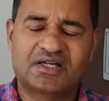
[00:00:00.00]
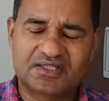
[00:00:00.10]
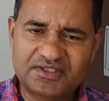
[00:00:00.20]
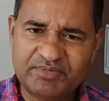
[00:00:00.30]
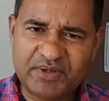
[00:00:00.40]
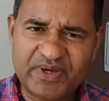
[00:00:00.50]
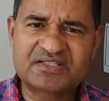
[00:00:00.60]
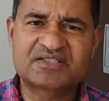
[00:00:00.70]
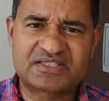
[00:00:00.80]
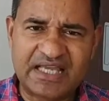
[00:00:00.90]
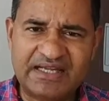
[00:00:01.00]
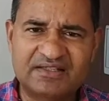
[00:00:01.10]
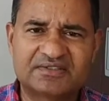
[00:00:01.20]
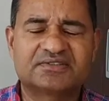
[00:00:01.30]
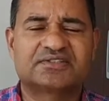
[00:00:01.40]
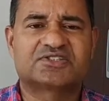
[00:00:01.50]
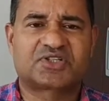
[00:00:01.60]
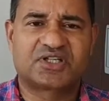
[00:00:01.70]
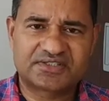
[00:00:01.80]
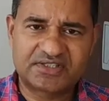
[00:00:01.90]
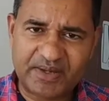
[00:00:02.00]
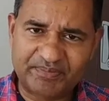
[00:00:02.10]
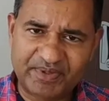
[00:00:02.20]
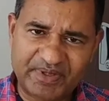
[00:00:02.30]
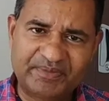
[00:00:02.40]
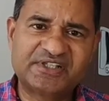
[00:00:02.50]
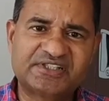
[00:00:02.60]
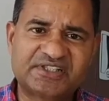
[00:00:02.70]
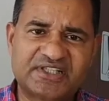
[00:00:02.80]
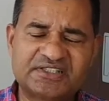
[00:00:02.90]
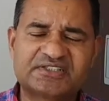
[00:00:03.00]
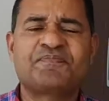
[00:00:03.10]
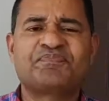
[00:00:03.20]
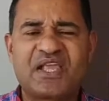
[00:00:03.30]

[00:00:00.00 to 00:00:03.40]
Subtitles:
Another paper is SAT, scholastic ability test,